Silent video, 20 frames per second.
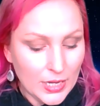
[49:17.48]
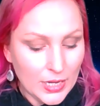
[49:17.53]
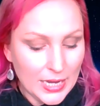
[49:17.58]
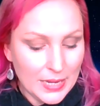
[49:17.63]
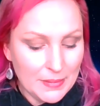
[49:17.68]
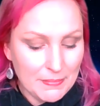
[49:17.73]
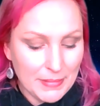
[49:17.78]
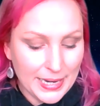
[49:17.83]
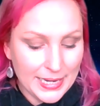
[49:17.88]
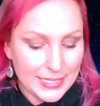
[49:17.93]

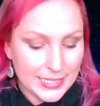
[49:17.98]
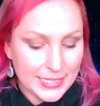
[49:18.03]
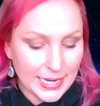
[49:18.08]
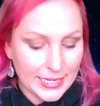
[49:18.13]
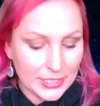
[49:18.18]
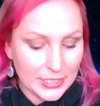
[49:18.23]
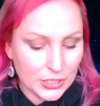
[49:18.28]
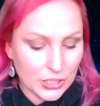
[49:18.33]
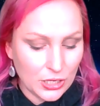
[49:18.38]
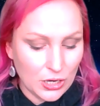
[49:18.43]
It may
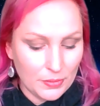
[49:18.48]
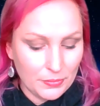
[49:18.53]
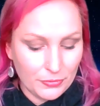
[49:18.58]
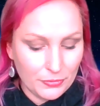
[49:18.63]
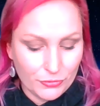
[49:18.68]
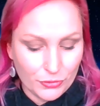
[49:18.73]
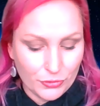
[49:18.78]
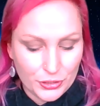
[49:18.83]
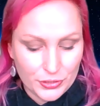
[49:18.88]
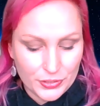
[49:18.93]
take a time
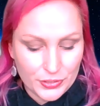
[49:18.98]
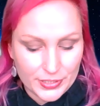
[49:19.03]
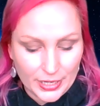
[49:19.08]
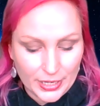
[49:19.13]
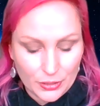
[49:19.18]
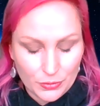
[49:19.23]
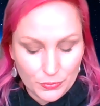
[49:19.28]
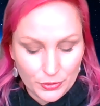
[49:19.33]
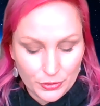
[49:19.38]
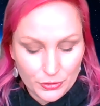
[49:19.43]
before you
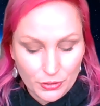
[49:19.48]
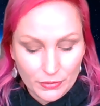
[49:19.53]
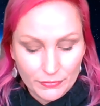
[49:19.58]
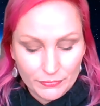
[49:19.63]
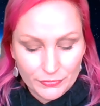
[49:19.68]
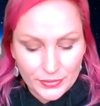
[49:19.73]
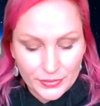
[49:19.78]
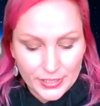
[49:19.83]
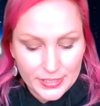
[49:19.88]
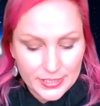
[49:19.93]
settle with
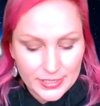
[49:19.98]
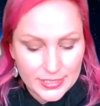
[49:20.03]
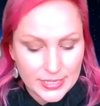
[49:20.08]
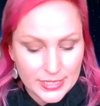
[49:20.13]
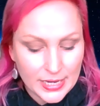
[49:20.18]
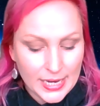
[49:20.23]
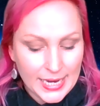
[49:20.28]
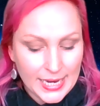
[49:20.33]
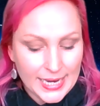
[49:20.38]
confidence